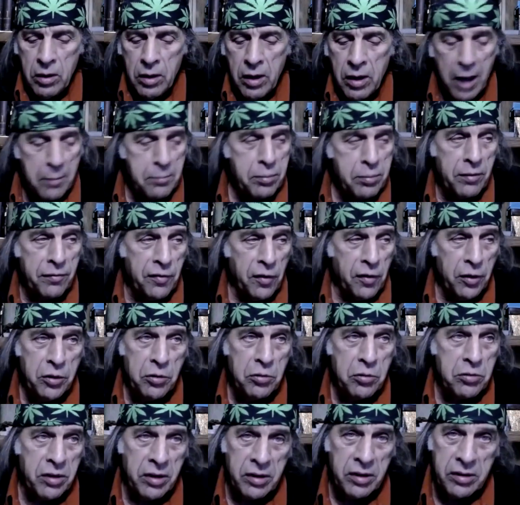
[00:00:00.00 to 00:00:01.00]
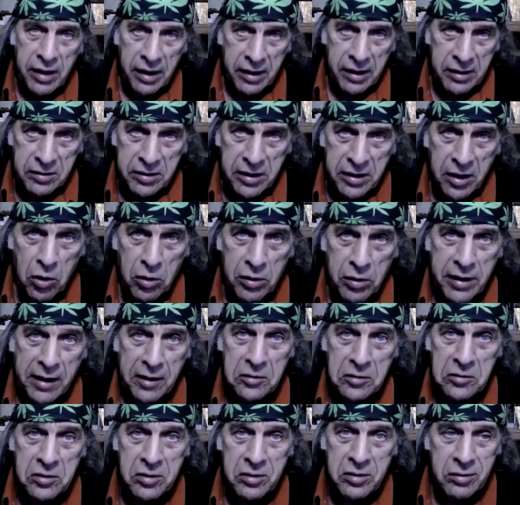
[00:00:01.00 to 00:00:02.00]
I prefer using a deck of tarot
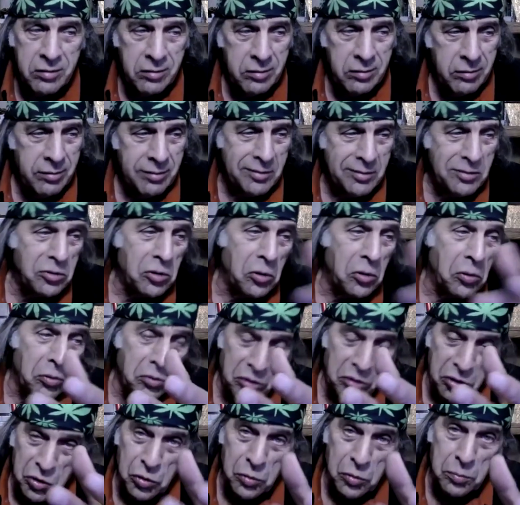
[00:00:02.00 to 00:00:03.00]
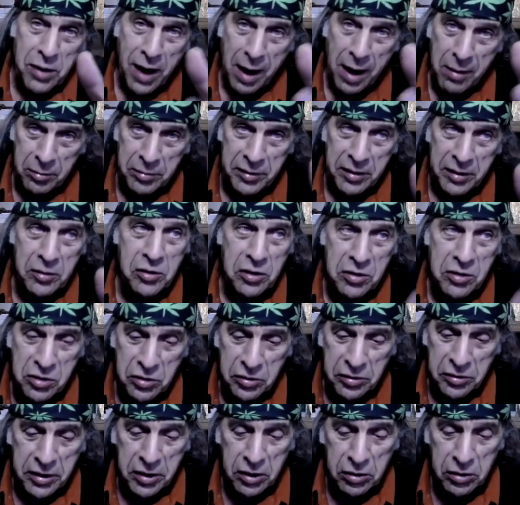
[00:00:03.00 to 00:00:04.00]
cards. So do you probably because you're
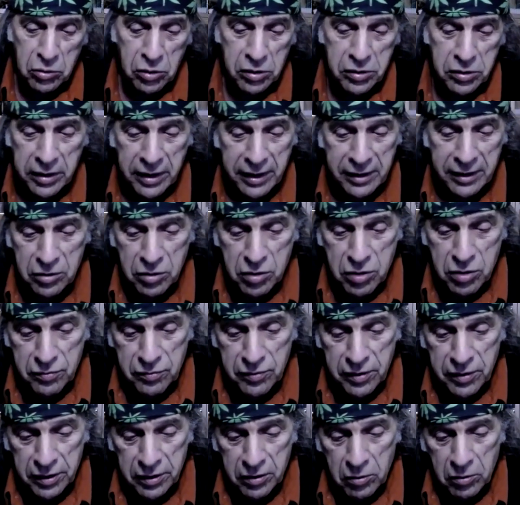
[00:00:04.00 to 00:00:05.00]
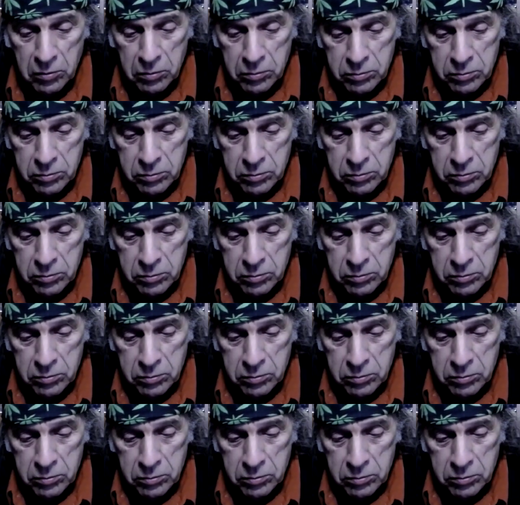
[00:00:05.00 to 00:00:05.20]
here looking at this video.